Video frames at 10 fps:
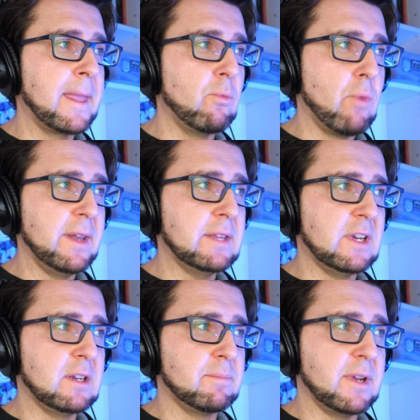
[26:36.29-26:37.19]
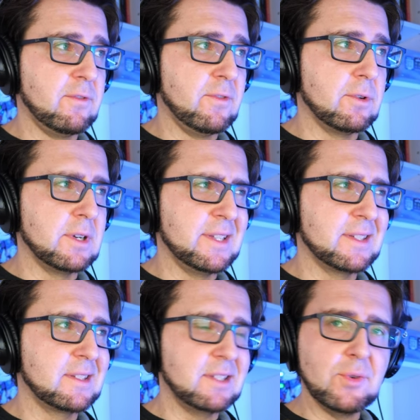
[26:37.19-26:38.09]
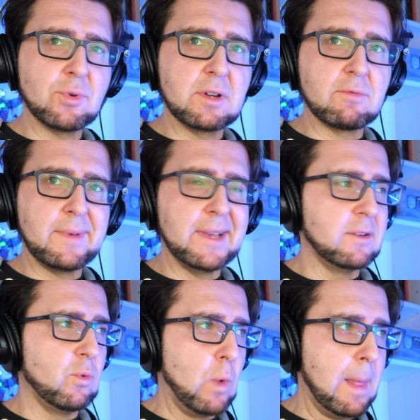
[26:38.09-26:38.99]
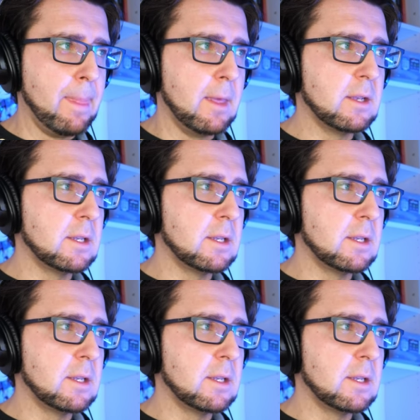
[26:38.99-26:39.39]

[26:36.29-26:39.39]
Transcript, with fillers: 1 divided by 4 is 0, the reminder 1.